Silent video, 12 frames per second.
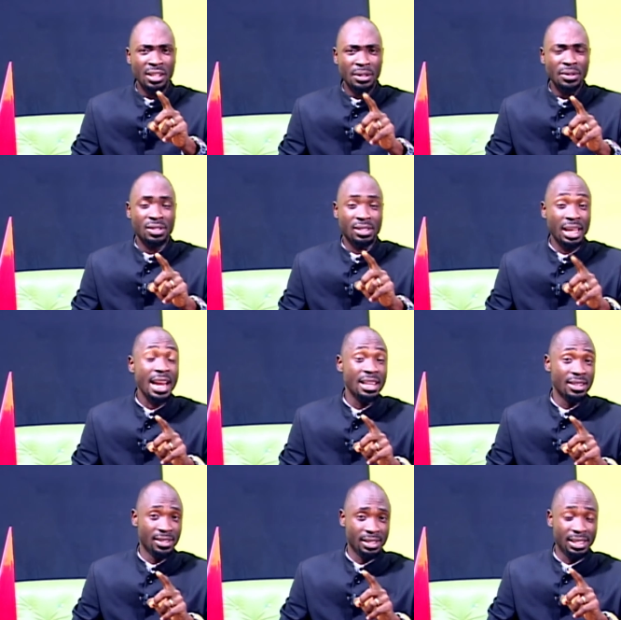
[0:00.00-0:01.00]

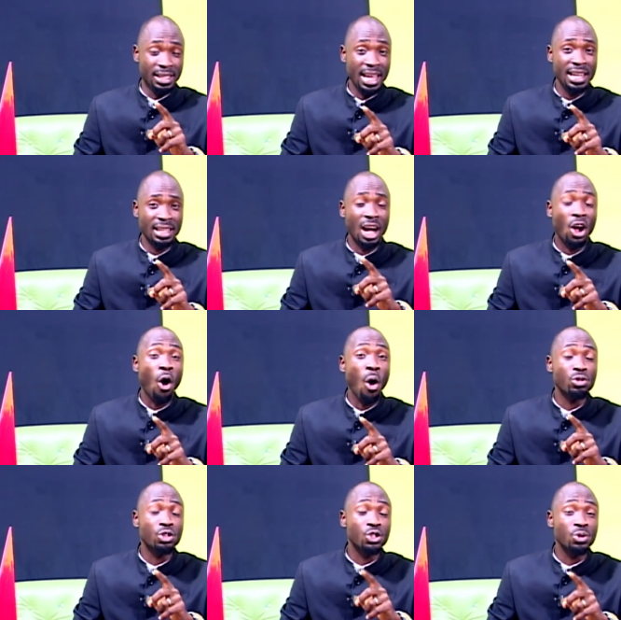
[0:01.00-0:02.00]
saints, they that are
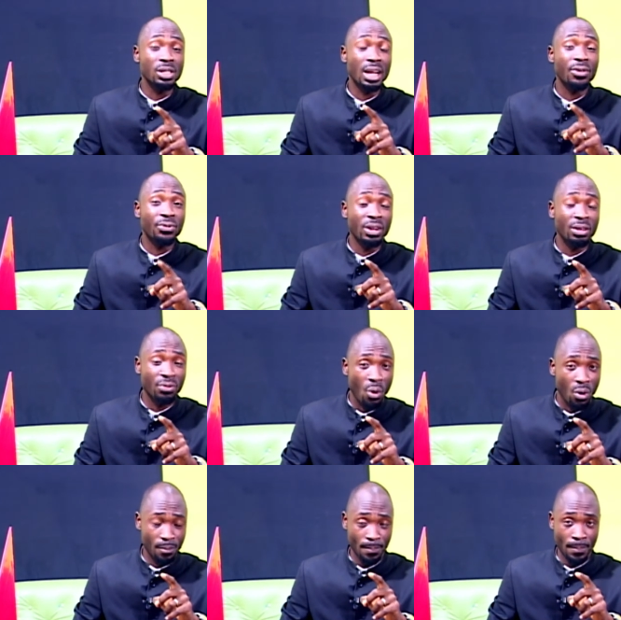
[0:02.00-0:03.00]
called, chosen, and faithful.